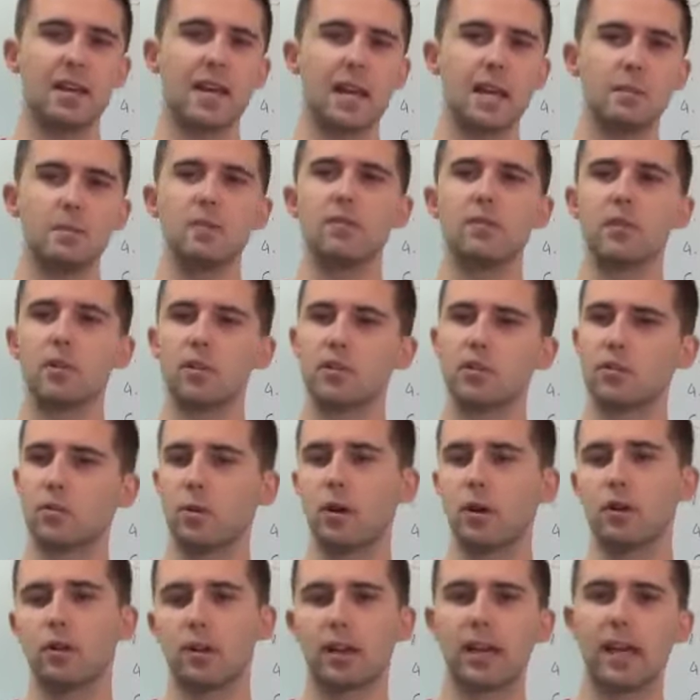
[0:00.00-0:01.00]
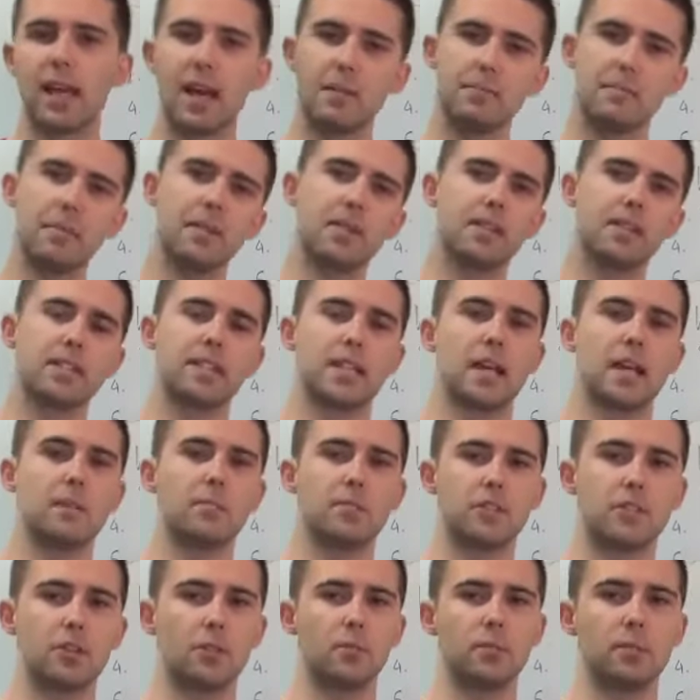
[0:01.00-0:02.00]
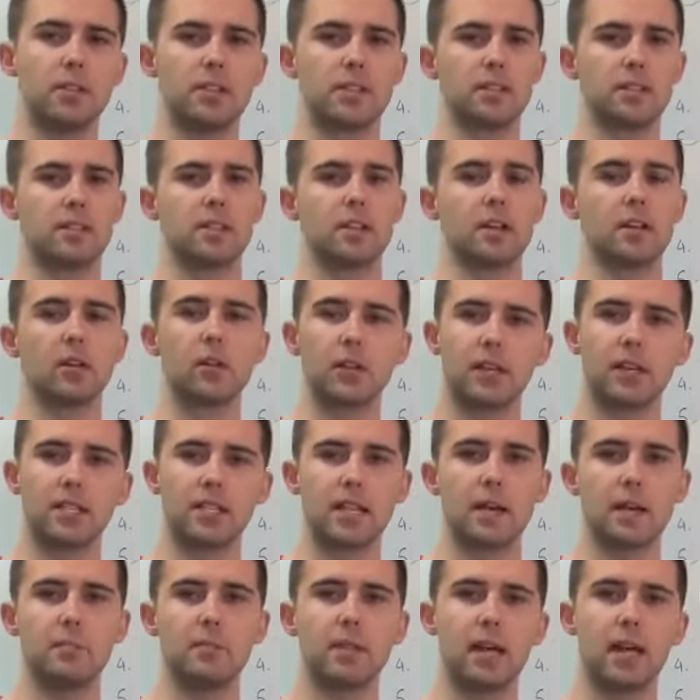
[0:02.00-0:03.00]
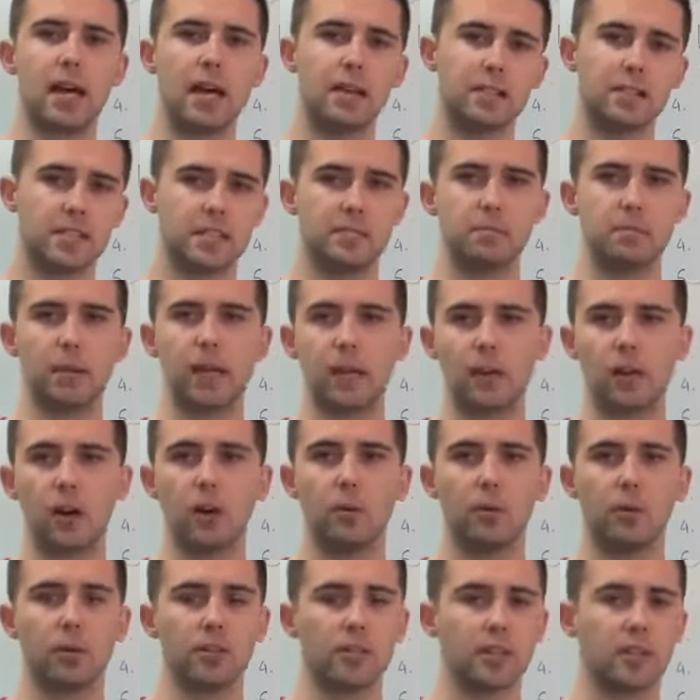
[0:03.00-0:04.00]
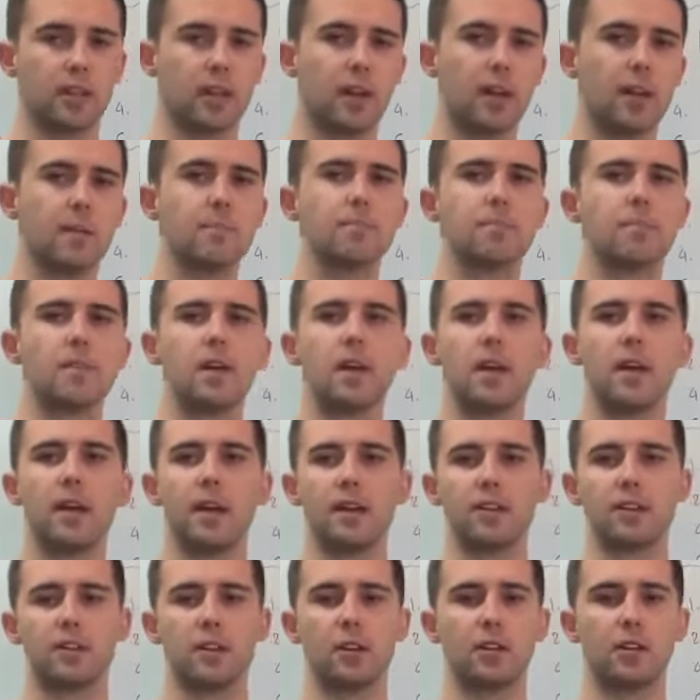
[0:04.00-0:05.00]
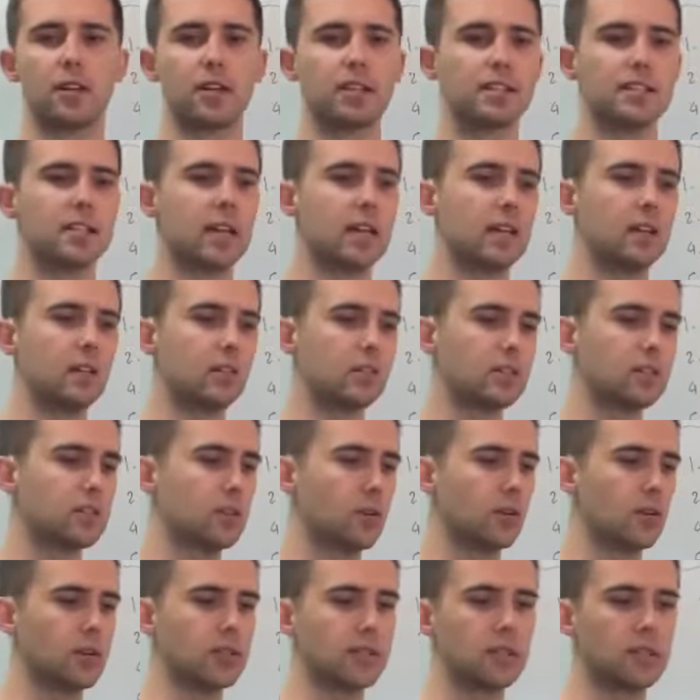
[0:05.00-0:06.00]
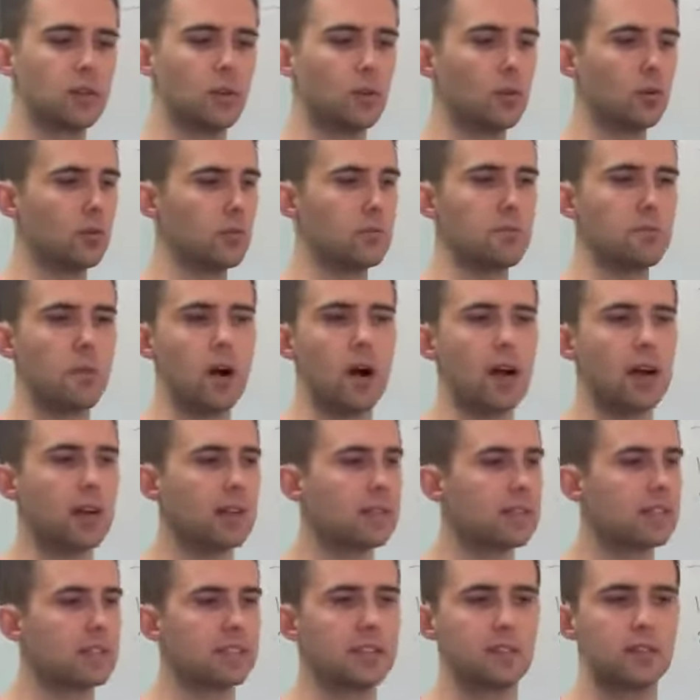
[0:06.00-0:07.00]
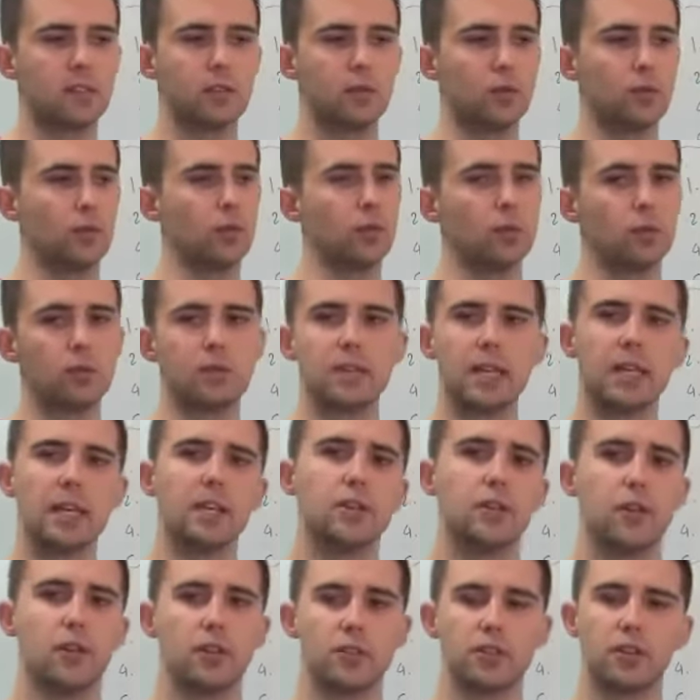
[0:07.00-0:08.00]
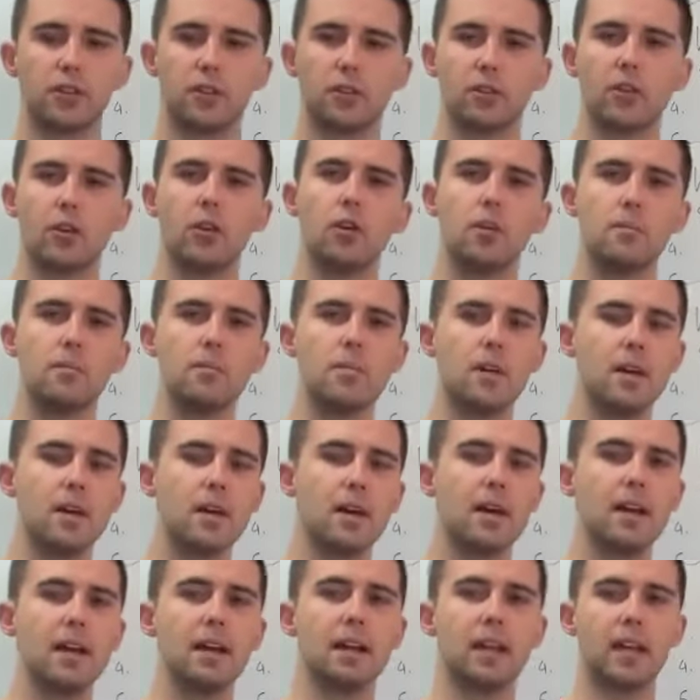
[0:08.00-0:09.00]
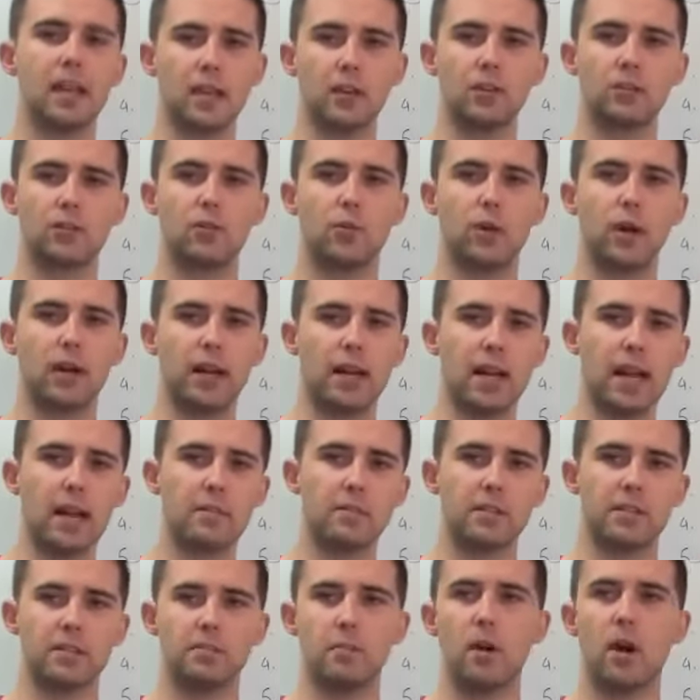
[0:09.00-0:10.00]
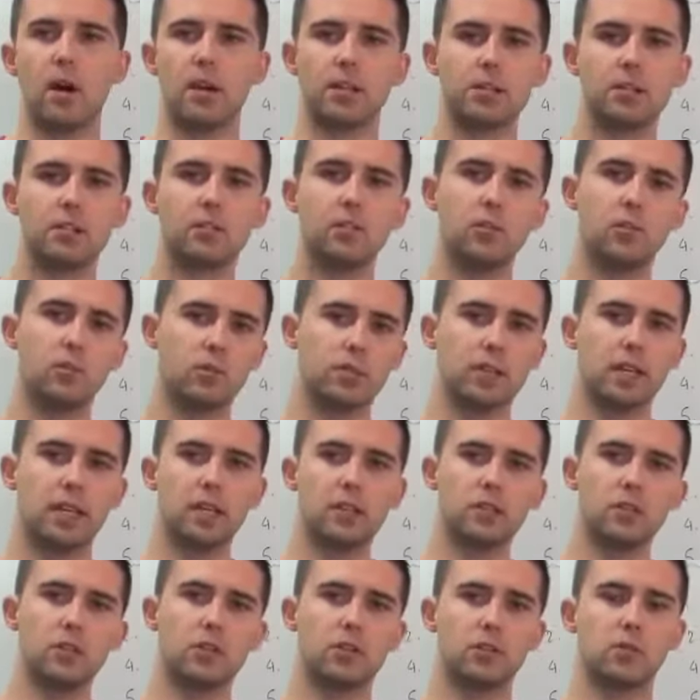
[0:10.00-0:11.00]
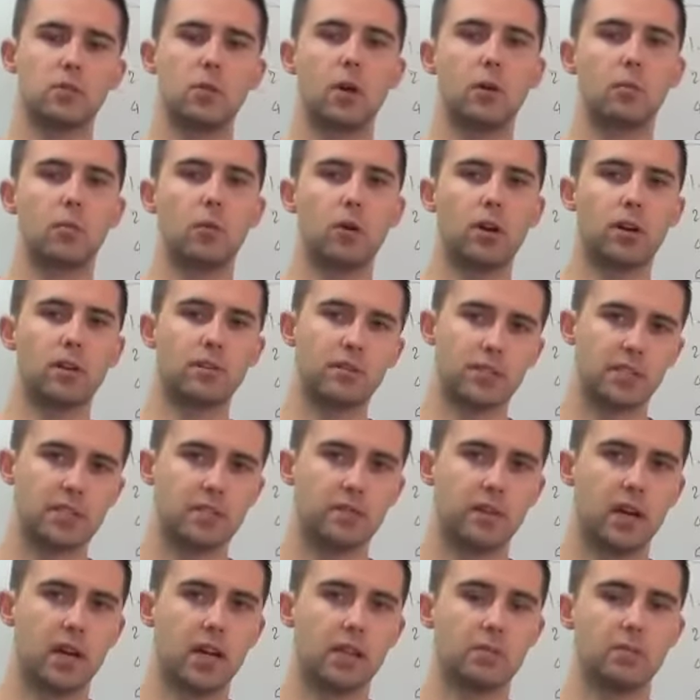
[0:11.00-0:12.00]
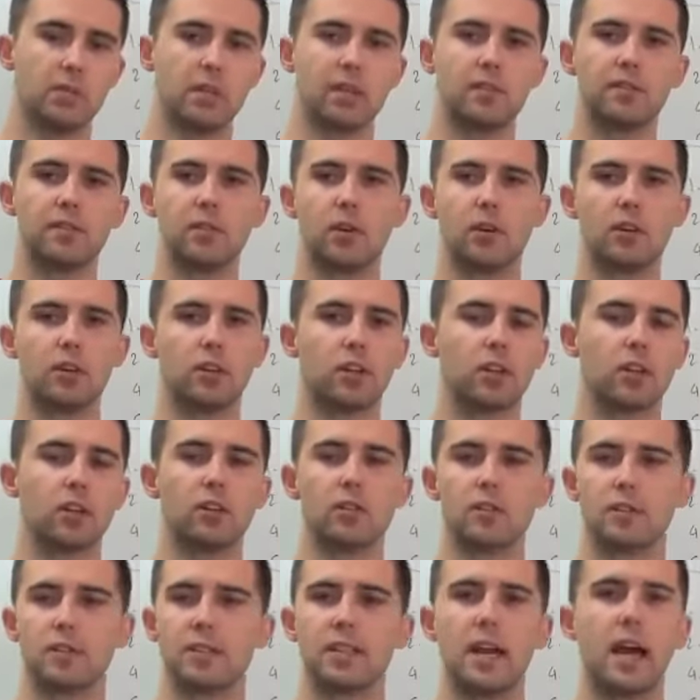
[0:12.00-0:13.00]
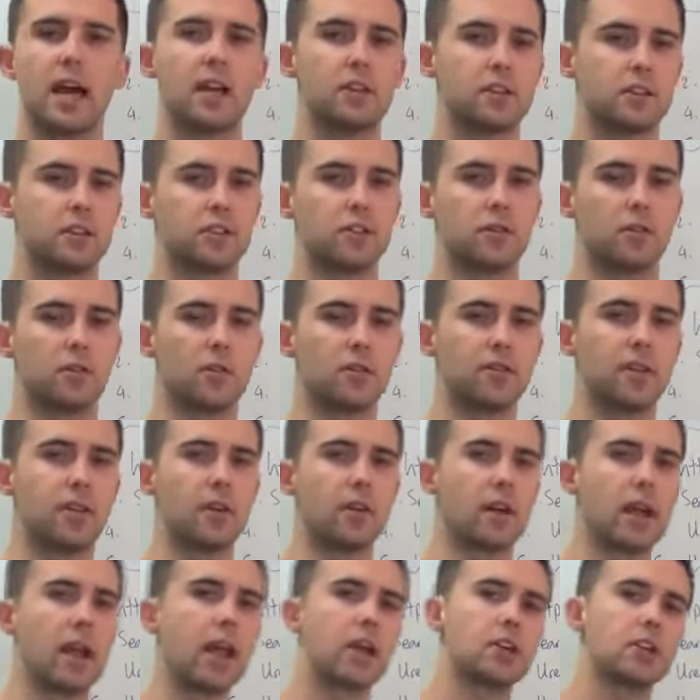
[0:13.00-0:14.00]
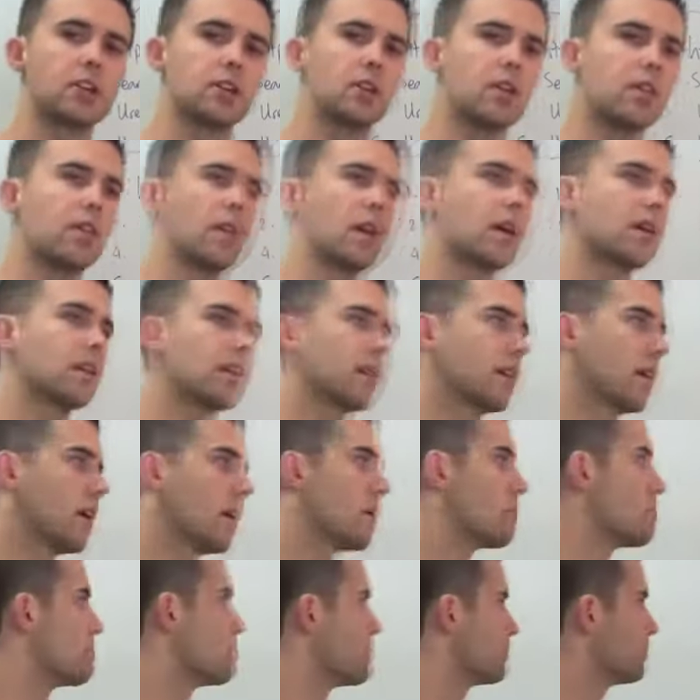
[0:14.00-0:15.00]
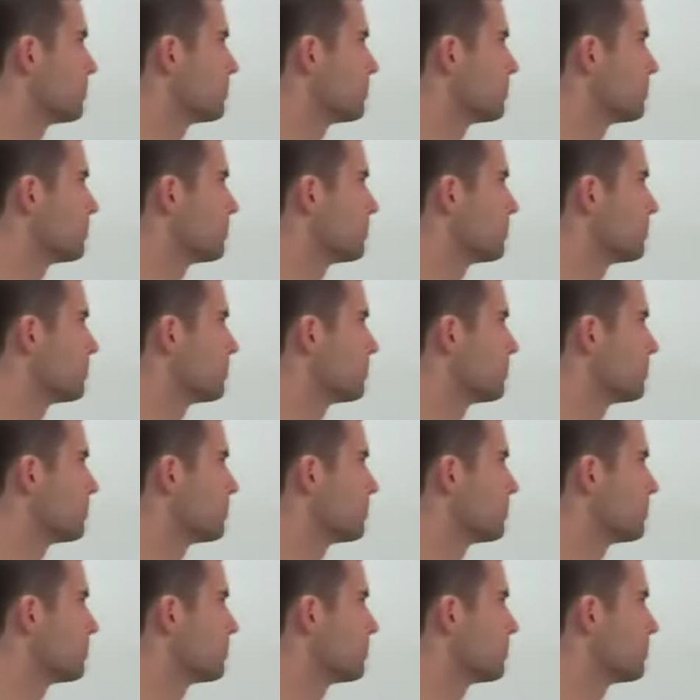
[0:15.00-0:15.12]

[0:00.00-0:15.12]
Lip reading: name of your Twitter account be the same as your business. A good example, ours is BigCommerce, okay? So let's say your store is called mikescooltshirts.com. Get your Twitter name as Mike's Cool T-shirts, one word if it's available. If not, you can use dashes or a variation on that, okay?